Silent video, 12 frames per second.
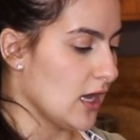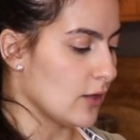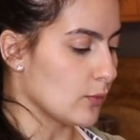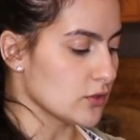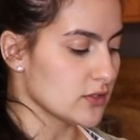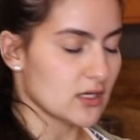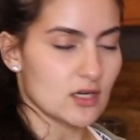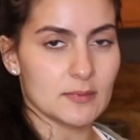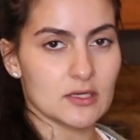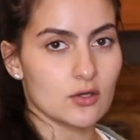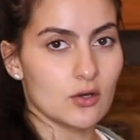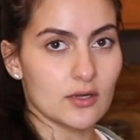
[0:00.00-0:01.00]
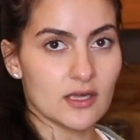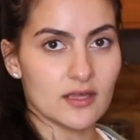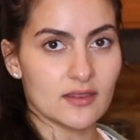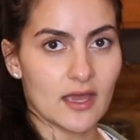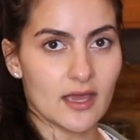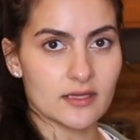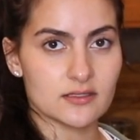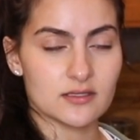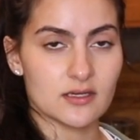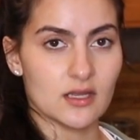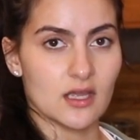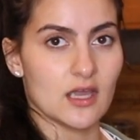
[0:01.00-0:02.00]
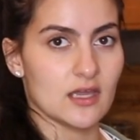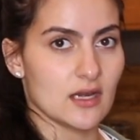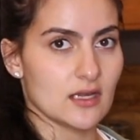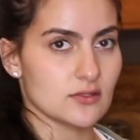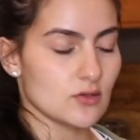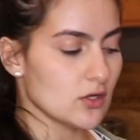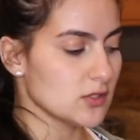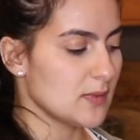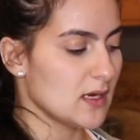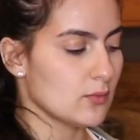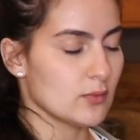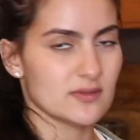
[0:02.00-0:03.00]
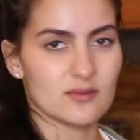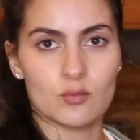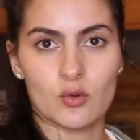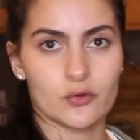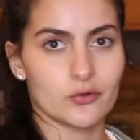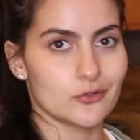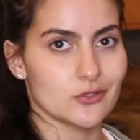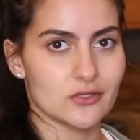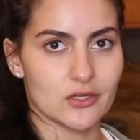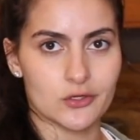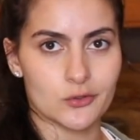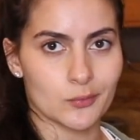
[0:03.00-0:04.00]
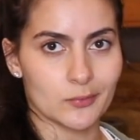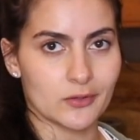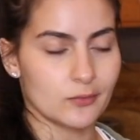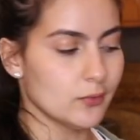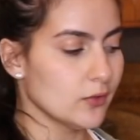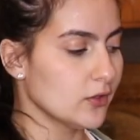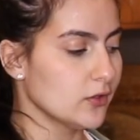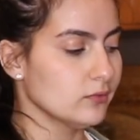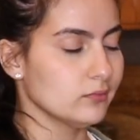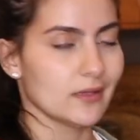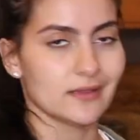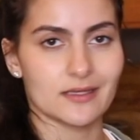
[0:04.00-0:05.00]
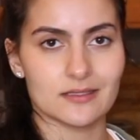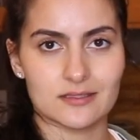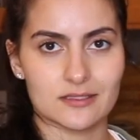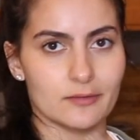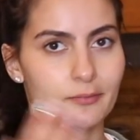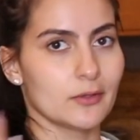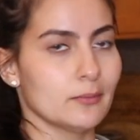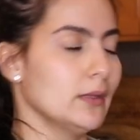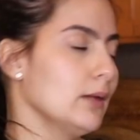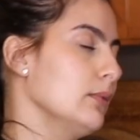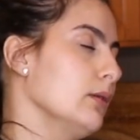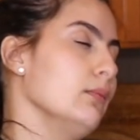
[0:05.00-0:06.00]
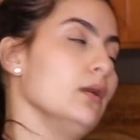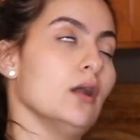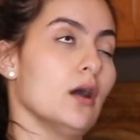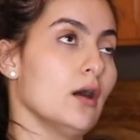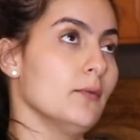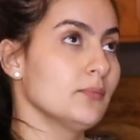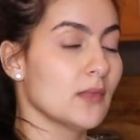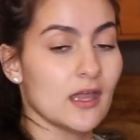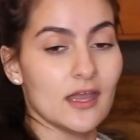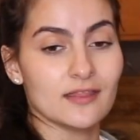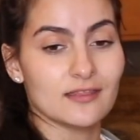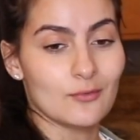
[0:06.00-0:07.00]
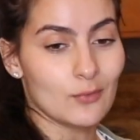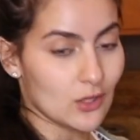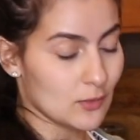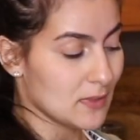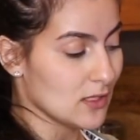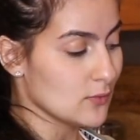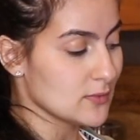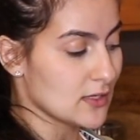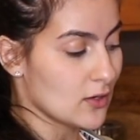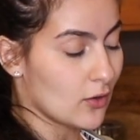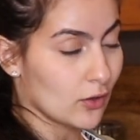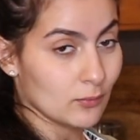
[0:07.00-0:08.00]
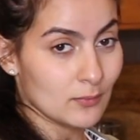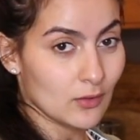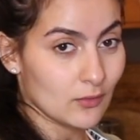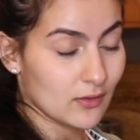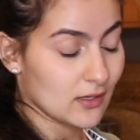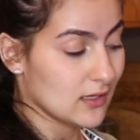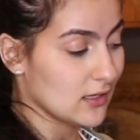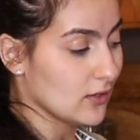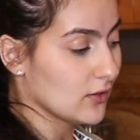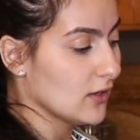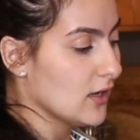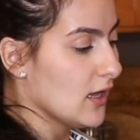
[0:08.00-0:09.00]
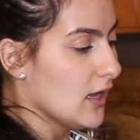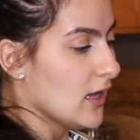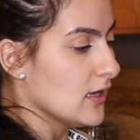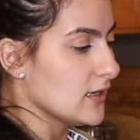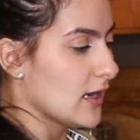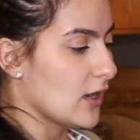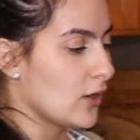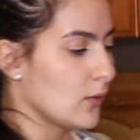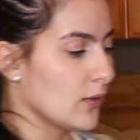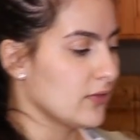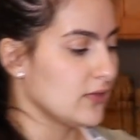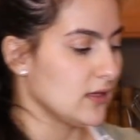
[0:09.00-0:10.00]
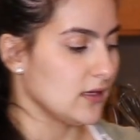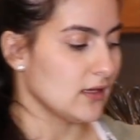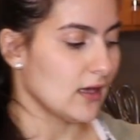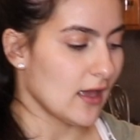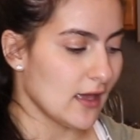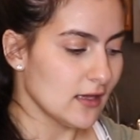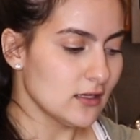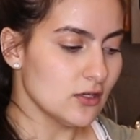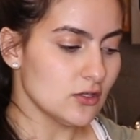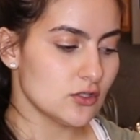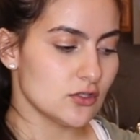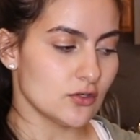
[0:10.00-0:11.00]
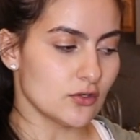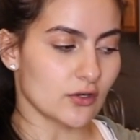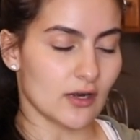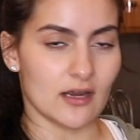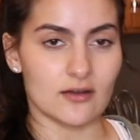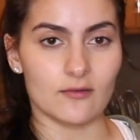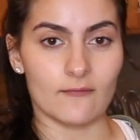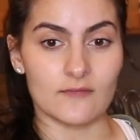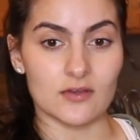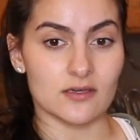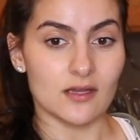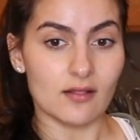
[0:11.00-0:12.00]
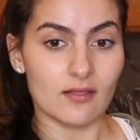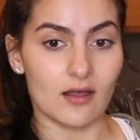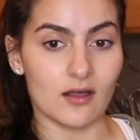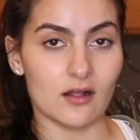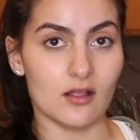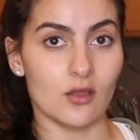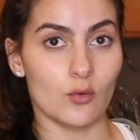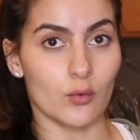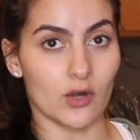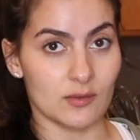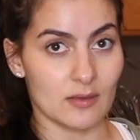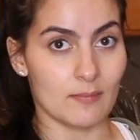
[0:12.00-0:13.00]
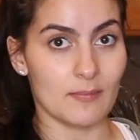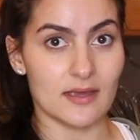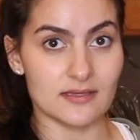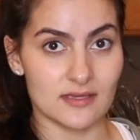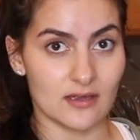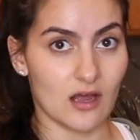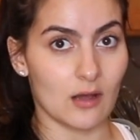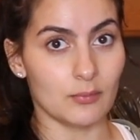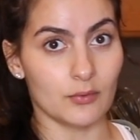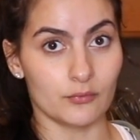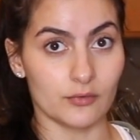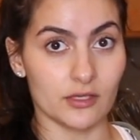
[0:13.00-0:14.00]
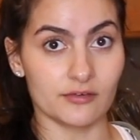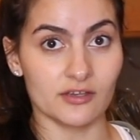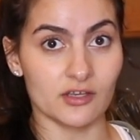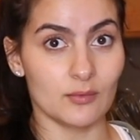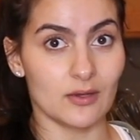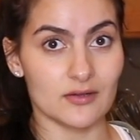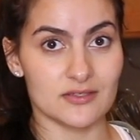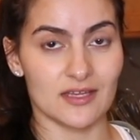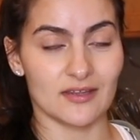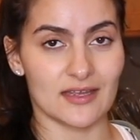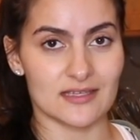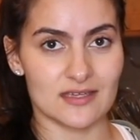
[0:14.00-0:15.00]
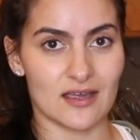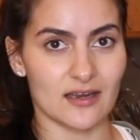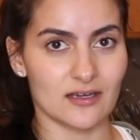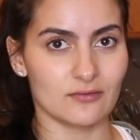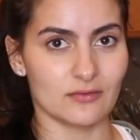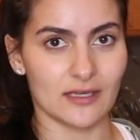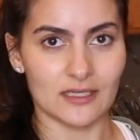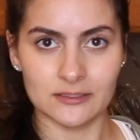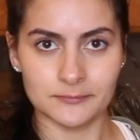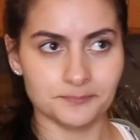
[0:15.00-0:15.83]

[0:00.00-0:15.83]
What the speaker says: And we're just going to be cooking that in a saucepan with some water, just like you normally would. Let that simmer, blah, blah, blah. Then we're going to be using our milk here. Now, the egg, sugar, and vanilla, we're going to be mixing up really, really well till it gets kind of like